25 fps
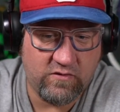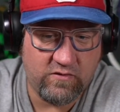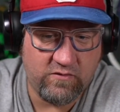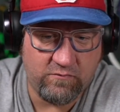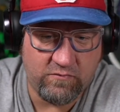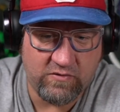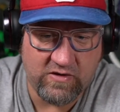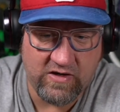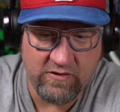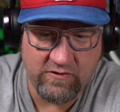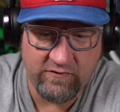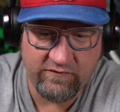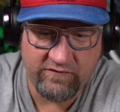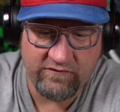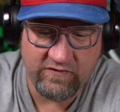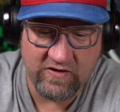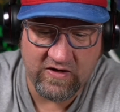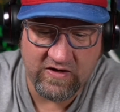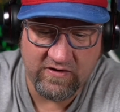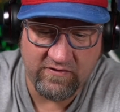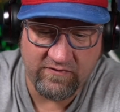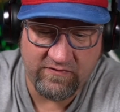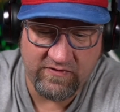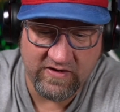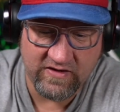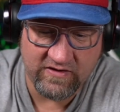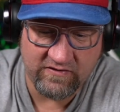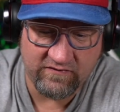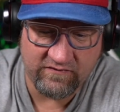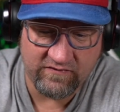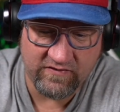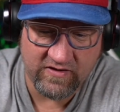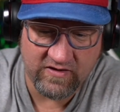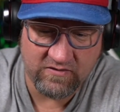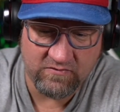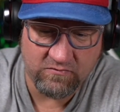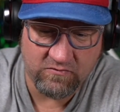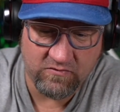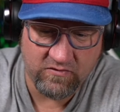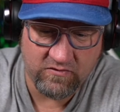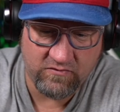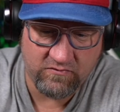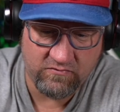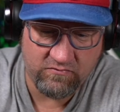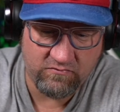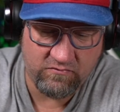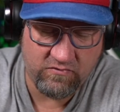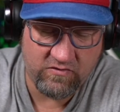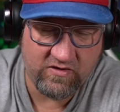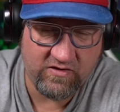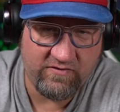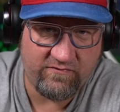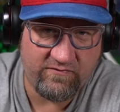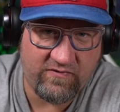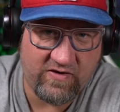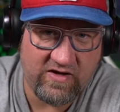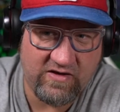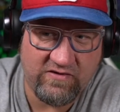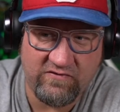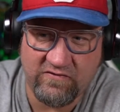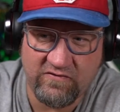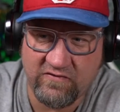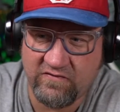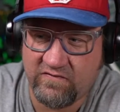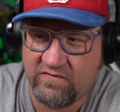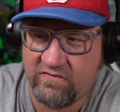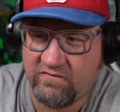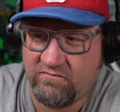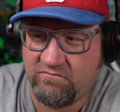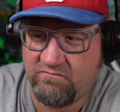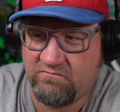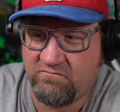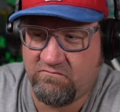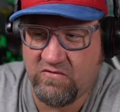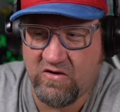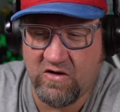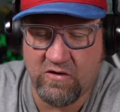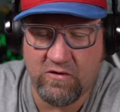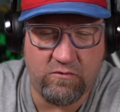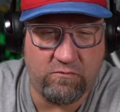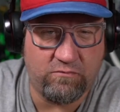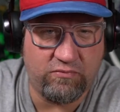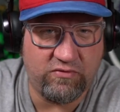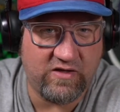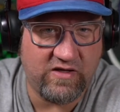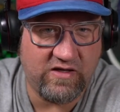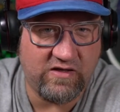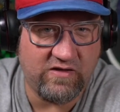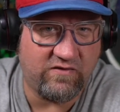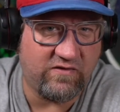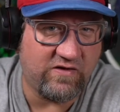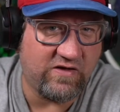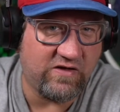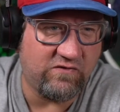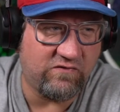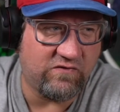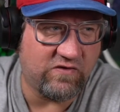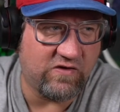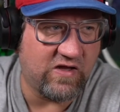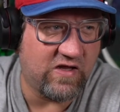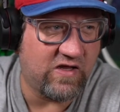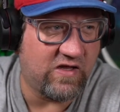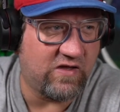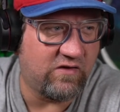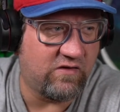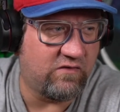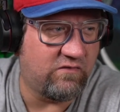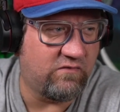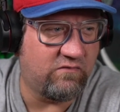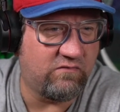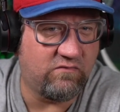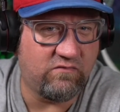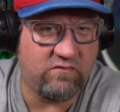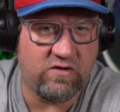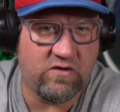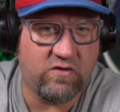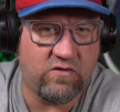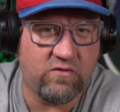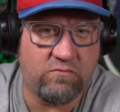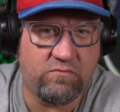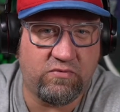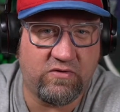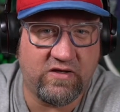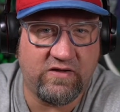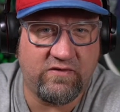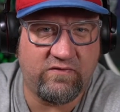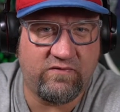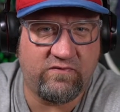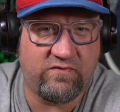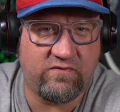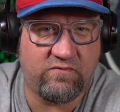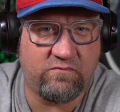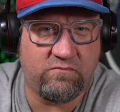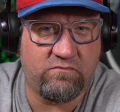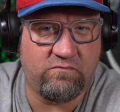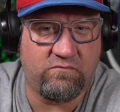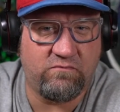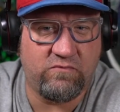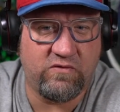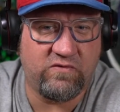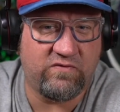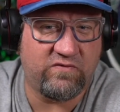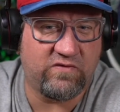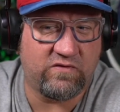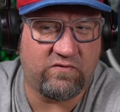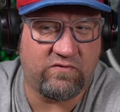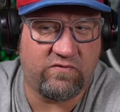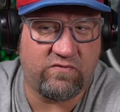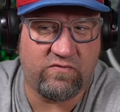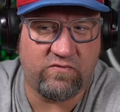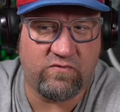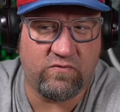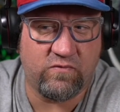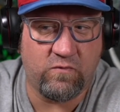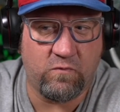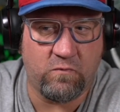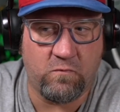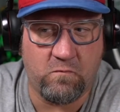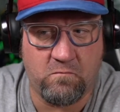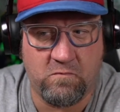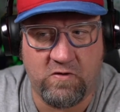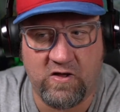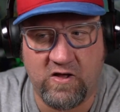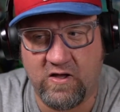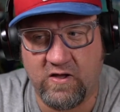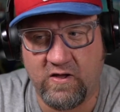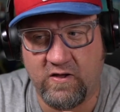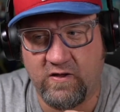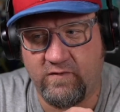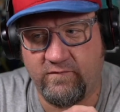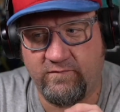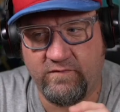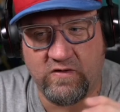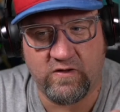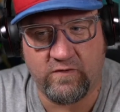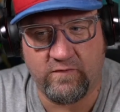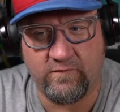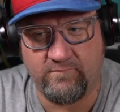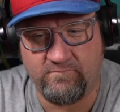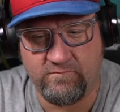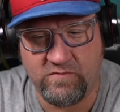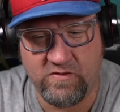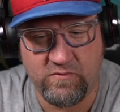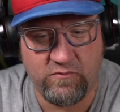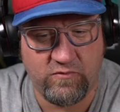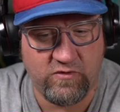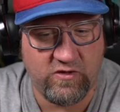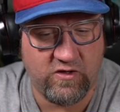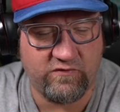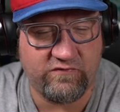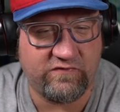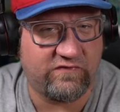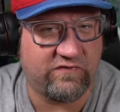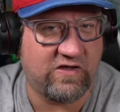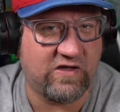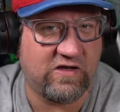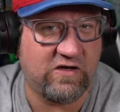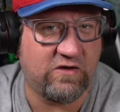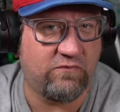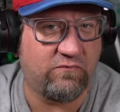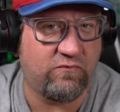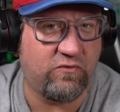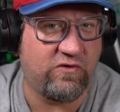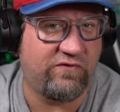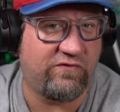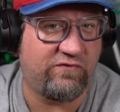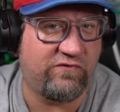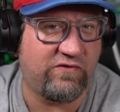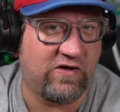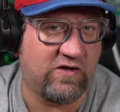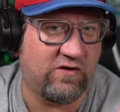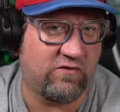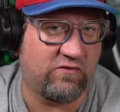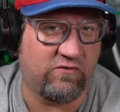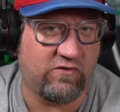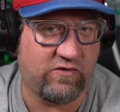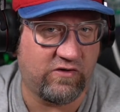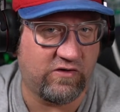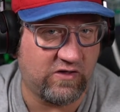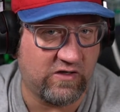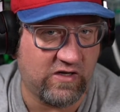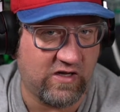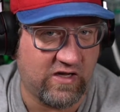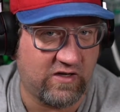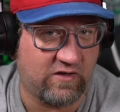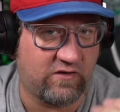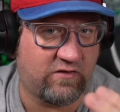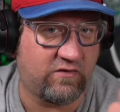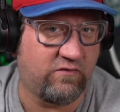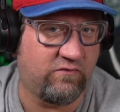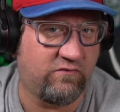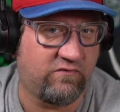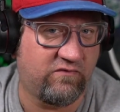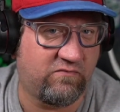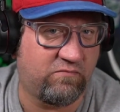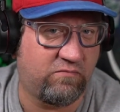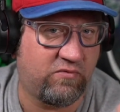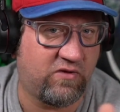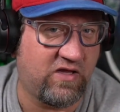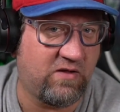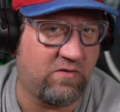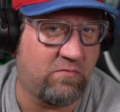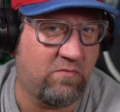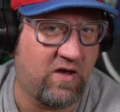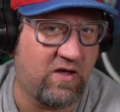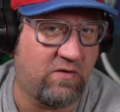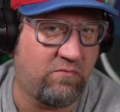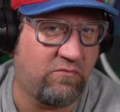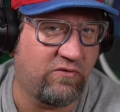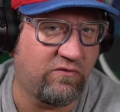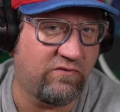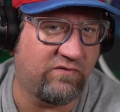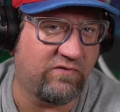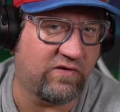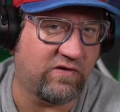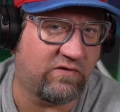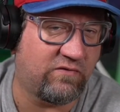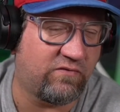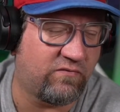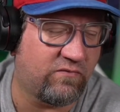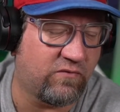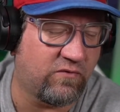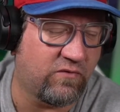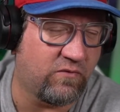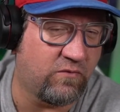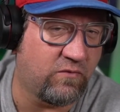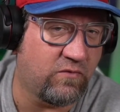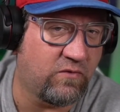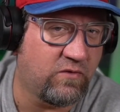But I was trying to think, it's like, well, what if I just, you know, played DJ and, you know, played some music through my, you know, maybe we all just get in a voice channel and then I can just play my music through,